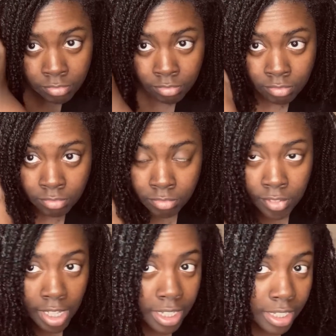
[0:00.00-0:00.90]

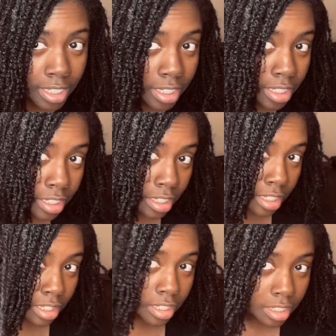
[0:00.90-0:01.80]
not in
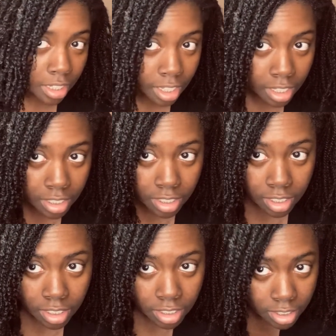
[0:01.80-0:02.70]
the lock.
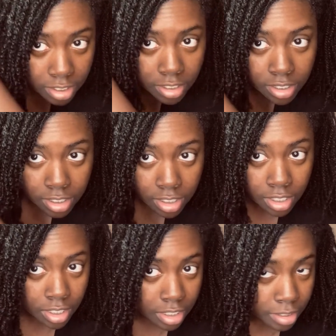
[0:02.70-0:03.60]

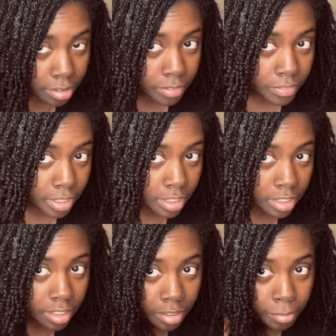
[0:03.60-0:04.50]
Let me find a
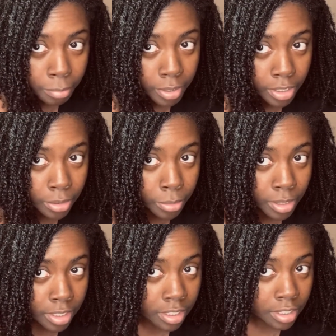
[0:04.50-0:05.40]
bigger
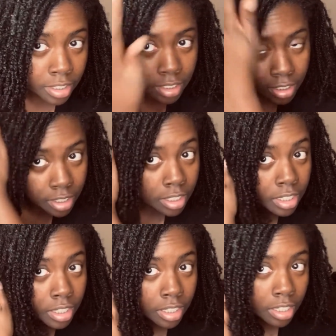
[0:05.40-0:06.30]
one.
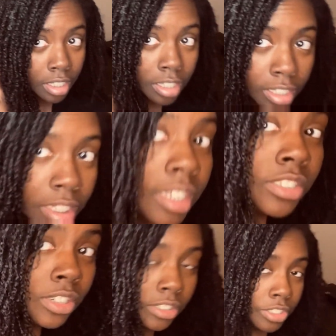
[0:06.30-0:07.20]
As
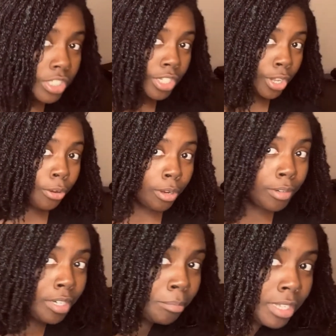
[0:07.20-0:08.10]
y'all should know
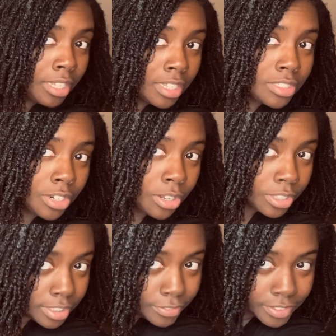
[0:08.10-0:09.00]
already, my locks are all
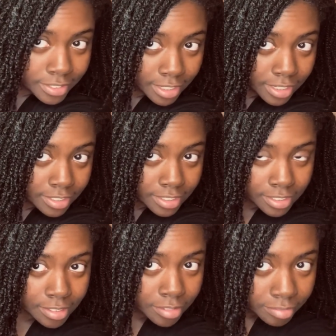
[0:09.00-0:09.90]
different
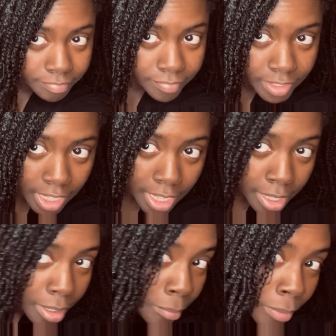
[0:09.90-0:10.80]
sizes,
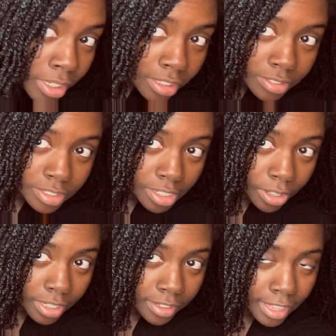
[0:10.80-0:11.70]
but you see all
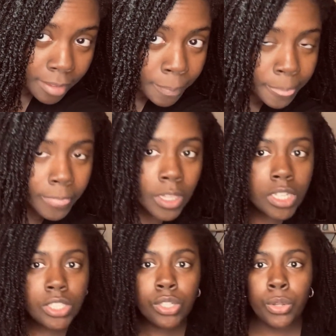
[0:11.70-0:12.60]
of that?
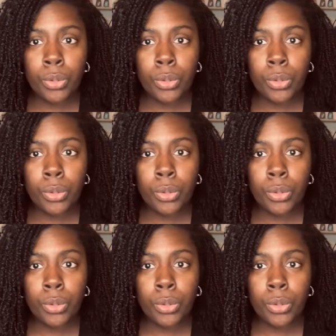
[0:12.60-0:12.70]
So